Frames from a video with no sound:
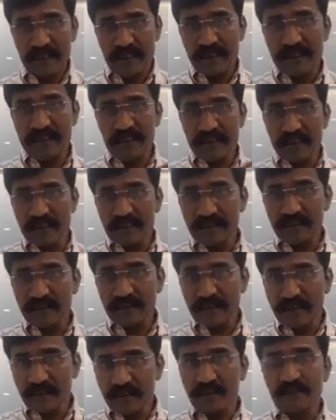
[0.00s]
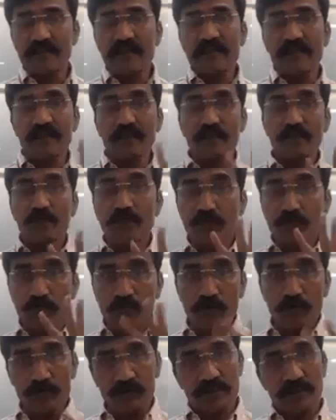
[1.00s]
It is divided into
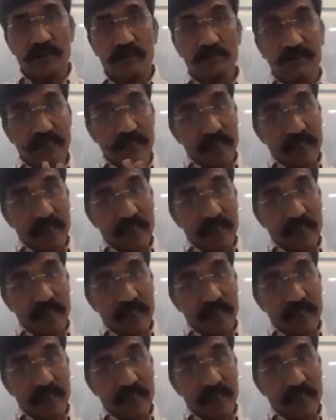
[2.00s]
four slips,